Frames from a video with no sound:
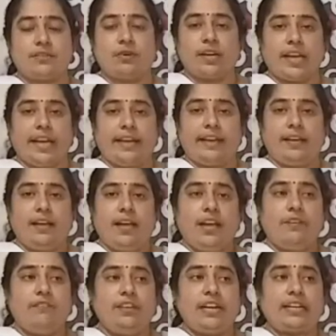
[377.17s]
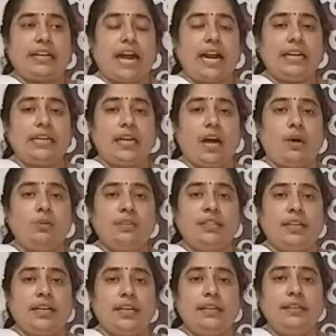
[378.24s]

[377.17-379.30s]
Okay, we'll cut down the